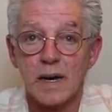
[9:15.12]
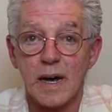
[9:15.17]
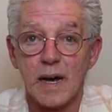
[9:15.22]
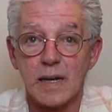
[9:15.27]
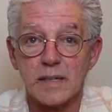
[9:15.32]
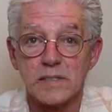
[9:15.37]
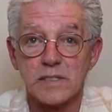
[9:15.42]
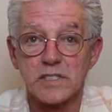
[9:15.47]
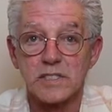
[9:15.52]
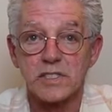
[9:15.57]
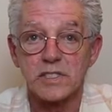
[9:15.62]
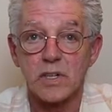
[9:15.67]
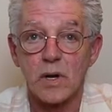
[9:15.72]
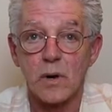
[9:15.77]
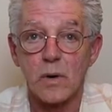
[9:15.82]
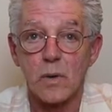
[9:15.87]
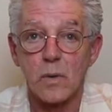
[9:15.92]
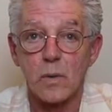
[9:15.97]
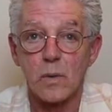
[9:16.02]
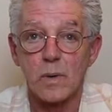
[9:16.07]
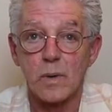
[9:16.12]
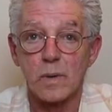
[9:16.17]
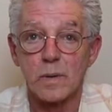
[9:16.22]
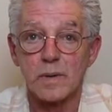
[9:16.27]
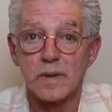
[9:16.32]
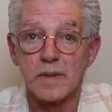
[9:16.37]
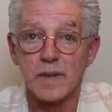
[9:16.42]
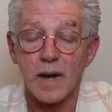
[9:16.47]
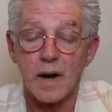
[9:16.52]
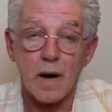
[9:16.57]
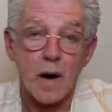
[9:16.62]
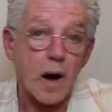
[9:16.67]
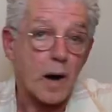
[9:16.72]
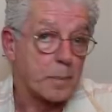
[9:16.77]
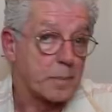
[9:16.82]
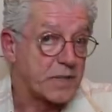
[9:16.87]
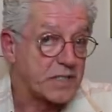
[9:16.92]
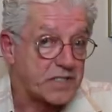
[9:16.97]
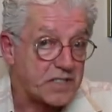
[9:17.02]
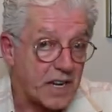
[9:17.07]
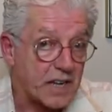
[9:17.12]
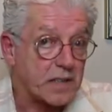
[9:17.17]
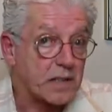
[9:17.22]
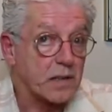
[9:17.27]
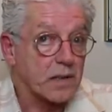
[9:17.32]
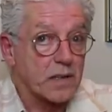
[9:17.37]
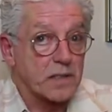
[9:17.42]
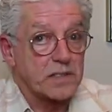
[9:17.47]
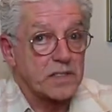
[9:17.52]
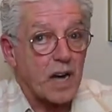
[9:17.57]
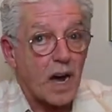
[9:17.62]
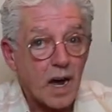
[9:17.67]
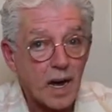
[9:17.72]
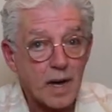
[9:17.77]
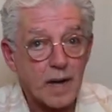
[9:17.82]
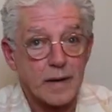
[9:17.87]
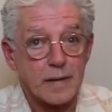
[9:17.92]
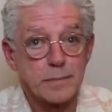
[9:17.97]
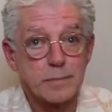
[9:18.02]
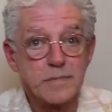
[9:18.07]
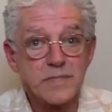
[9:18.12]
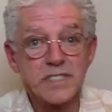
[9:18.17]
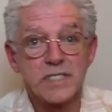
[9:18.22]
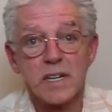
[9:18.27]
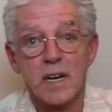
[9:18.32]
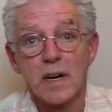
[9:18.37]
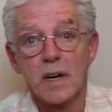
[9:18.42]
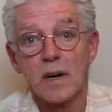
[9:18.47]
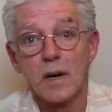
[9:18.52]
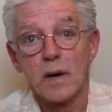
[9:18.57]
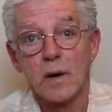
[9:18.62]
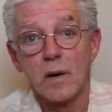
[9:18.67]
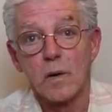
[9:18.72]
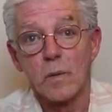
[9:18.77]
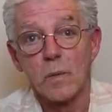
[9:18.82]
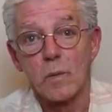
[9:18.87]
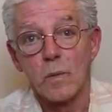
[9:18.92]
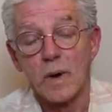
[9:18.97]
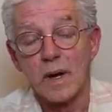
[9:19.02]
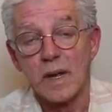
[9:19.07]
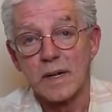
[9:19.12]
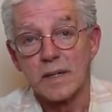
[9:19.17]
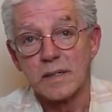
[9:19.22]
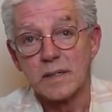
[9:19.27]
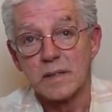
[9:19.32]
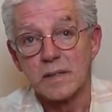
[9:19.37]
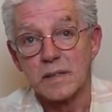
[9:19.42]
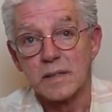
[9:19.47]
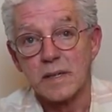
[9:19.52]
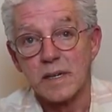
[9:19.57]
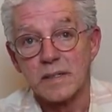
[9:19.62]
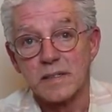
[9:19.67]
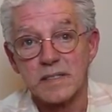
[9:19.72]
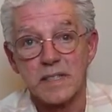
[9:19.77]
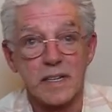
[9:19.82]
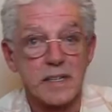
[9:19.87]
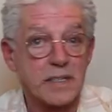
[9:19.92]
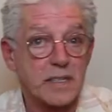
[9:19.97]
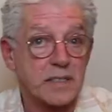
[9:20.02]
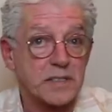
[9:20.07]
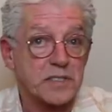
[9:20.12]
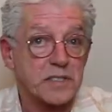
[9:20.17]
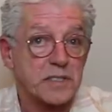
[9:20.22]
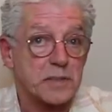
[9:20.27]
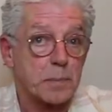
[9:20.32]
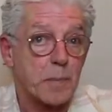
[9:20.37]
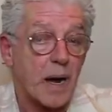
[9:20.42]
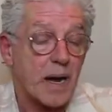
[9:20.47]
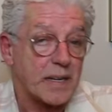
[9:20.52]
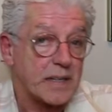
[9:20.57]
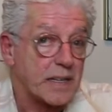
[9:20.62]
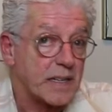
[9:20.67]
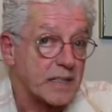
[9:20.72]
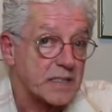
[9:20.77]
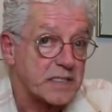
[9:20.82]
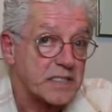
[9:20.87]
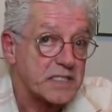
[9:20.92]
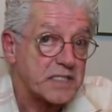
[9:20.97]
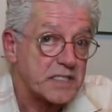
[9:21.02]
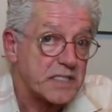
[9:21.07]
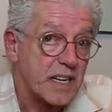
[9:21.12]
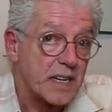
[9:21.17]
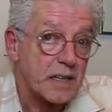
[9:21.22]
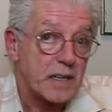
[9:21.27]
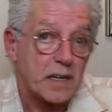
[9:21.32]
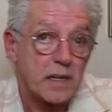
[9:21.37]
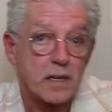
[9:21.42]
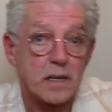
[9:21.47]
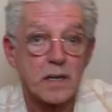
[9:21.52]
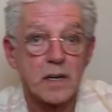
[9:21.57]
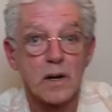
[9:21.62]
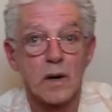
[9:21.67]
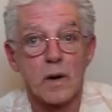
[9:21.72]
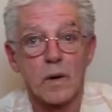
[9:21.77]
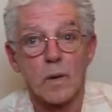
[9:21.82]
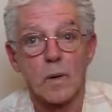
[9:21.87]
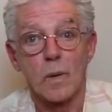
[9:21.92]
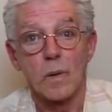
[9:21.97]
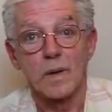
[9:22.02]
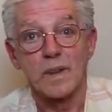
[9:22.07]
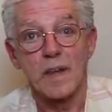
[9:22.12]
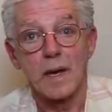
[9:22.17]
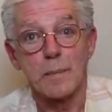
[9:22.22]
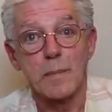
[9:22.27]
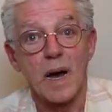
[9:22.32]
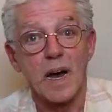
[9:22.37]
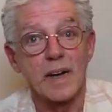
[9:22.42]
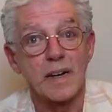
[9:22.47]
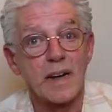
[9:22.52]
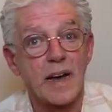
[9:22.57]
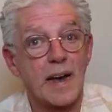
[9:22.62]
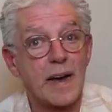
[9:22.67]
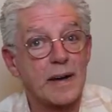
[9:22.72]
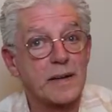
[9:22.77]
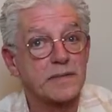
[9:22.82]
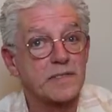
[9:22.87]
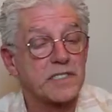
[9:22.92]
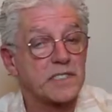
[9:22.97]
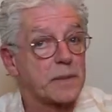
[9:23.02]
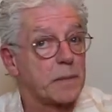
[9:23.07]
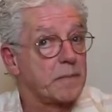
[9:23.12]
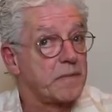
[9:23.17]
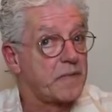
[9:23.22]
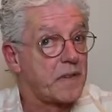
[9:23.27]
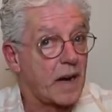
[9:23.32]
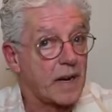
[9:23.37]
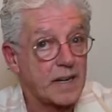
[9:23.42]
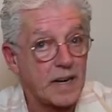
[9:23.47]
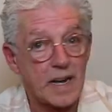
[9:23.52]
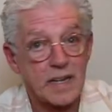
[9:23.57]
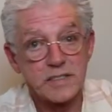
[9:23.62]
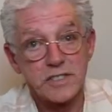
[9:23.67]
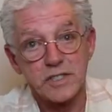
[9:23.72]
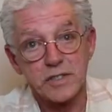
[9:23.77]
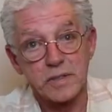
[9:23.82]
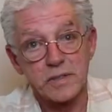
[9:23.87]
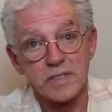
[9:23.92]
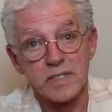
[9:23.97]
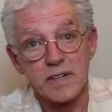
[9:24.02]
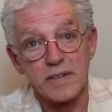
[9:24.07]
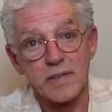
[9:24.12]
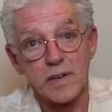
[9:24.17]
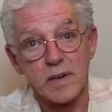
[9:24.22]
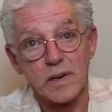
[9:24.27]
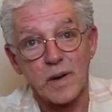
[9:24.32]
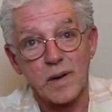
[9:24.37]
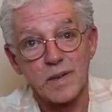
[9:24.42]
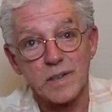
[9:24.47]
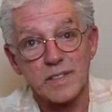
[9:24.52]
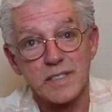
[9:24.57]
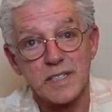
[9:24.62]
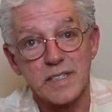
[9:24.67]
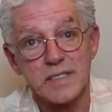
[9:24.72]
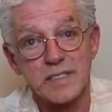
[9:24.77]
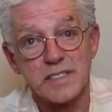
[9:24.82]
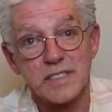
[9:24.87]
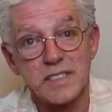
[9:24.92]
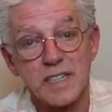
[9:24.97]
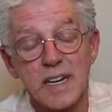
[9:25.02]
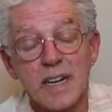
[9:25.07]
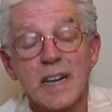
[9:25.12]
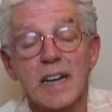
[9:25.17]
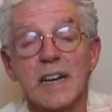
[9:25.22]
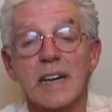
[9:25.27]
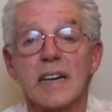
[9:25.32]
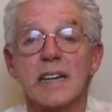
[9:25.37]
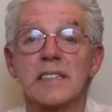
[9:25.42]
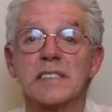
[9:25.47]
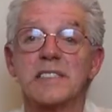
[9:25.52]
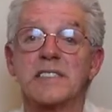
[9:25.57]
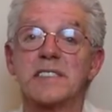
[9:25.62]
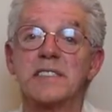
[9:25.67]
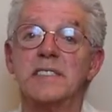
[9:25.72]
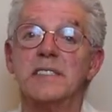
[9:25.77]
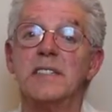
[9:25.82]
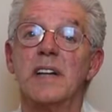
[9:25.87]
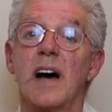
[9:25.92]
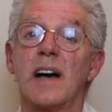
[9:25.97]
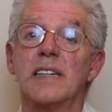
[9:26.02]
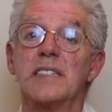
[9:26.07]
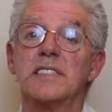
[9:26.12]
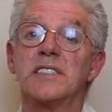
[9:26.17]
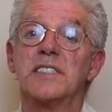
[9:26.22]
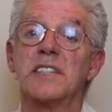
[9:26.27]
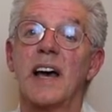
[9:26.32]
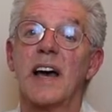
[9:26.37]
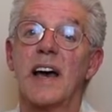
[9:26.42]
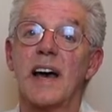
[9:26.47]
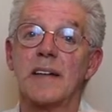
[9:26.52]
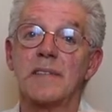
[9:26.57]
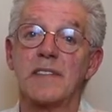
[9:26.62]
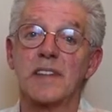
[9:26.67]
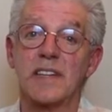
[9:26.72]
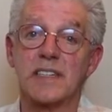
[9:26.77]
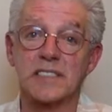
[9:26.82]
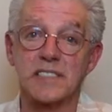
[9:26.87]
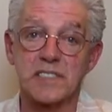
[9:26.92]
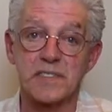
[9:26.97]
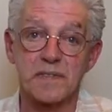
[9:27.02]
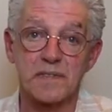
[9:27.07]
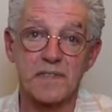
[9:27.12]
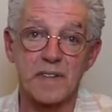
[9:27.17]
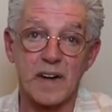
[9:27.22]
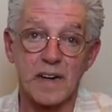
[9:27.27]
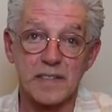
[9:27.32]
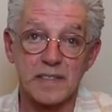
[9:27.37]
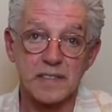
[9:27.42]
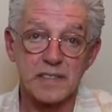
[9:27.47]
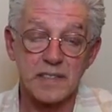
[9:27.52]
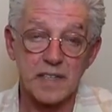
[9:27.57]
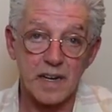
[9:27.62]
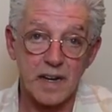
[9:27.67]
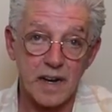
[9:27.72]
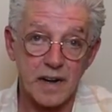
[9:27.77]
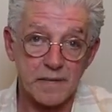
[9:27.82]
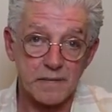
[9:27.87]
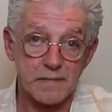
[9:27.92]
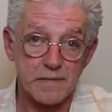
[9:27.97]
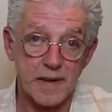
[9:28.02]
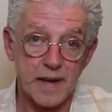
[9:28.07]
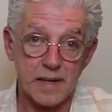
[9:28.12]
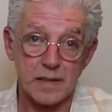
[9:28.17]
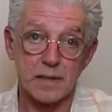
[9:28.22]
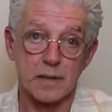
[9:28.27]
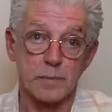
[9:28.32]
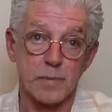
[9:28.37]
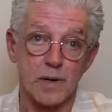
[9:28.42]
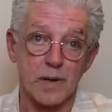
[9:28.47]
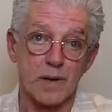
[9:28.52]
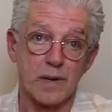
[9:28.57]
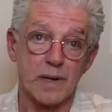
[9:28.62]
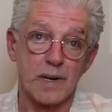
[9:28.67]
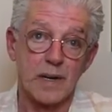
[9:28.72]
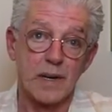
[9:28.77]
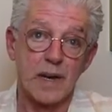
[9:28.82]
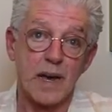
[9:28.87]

And so there are particular times when deacons might get sick or they might have some financial difficulties. It's nice to have this fund available,